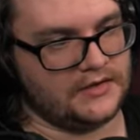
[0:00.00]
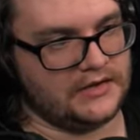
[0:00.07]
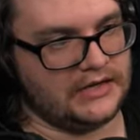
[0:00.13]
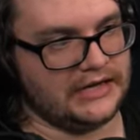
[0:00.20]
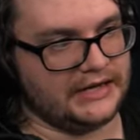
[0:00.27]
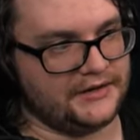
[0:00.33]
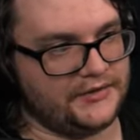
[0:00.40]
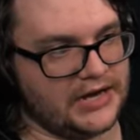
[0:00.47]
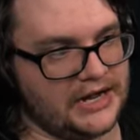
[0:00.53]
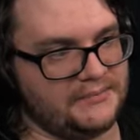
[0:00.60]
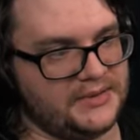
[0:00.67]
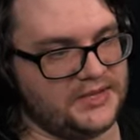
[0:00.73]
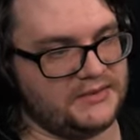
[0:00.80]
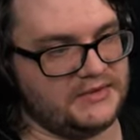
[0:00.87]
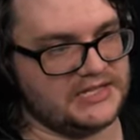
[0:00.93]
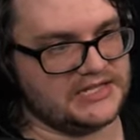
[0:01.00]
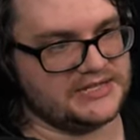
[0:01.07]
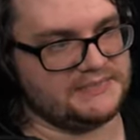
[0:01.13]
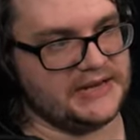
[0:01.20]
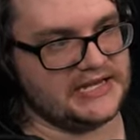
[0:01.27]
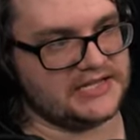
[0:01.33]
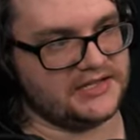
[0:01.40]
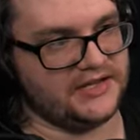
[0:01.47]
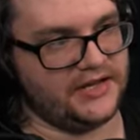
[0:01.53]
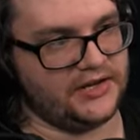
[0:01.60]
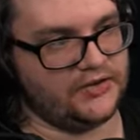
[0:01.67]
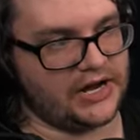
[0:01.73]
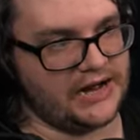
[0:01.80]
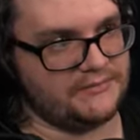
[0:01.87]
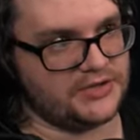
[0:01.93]
And grab it. This is basically a
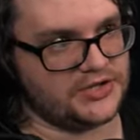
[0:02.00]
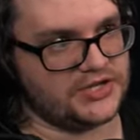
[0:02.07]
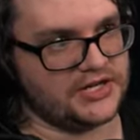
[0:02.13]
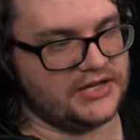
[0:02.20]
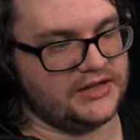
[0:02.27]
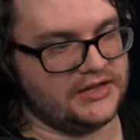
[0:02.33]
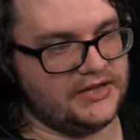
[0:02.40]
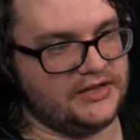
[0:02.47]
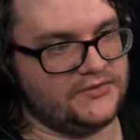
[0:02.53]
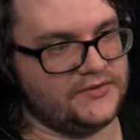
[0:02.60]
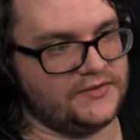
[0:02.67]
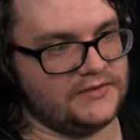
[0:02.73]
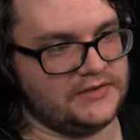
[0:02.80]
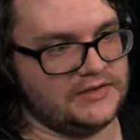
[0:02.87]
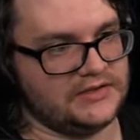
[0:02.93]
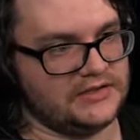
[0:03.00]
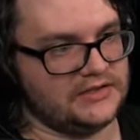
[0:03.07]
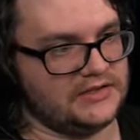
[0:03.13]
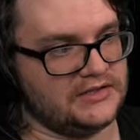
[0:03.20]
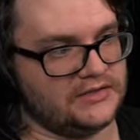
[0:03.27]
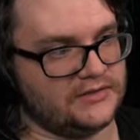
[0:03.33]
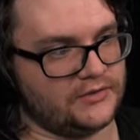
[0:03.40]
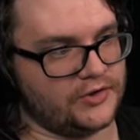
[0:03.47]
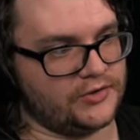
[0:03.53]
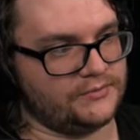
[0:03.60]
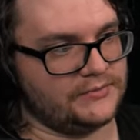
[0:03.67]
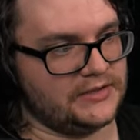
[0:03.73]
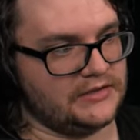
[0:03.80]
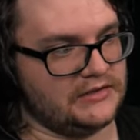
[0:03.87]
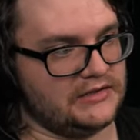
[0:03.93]
grab your shit and leave room.
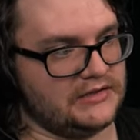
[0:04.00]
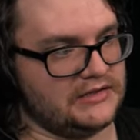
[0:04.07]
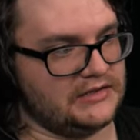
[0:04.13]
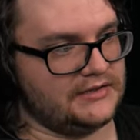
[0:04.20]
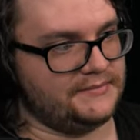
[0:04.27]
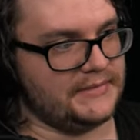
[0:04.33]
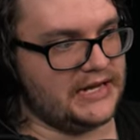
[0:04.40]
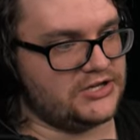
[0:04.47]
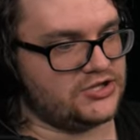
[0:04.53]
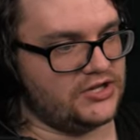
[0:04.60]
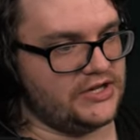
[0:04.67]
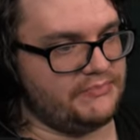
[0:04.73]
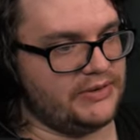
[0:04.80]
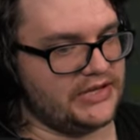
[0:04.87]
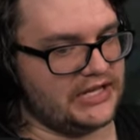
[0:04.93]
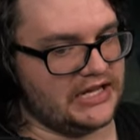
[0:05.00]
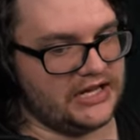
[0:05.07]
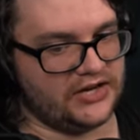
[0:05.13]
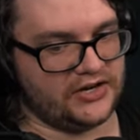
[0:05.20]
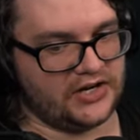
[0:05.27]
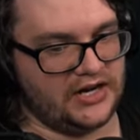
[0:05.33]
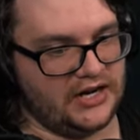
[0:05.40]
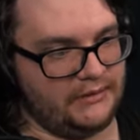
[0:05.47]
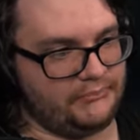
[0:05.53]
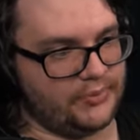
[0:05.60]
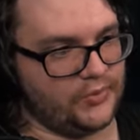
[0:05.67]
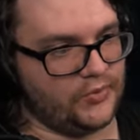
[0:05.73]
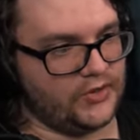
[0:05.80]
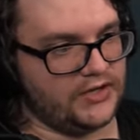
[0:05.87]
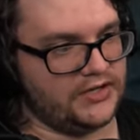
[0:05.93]
Make sure you put the gear up
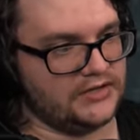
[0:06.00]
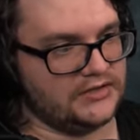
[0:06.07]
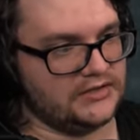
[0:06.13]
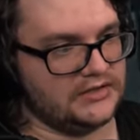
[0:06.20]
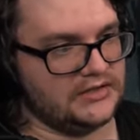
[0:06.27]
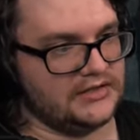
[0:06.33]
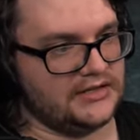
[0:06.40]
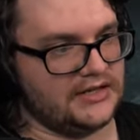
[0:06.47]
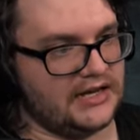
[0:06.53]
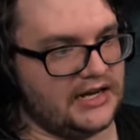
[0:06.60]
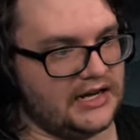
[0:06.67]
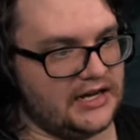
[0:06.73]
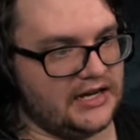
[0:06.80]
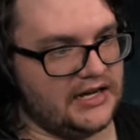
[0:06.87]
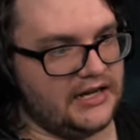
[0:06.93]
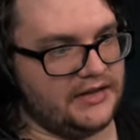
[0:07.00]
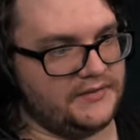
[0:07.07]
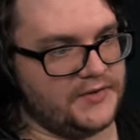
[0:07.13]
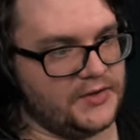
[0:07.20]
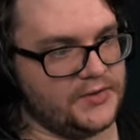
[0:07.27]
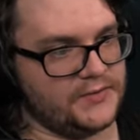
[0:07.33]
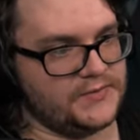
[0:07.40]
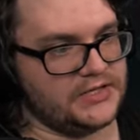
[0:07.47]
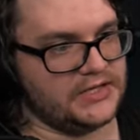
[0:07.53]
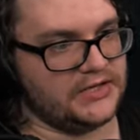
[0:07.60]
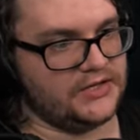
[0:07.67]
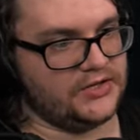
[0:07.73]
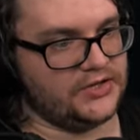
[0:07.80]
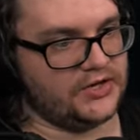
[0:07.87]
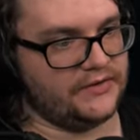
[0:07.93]
one. Uh, if you've done your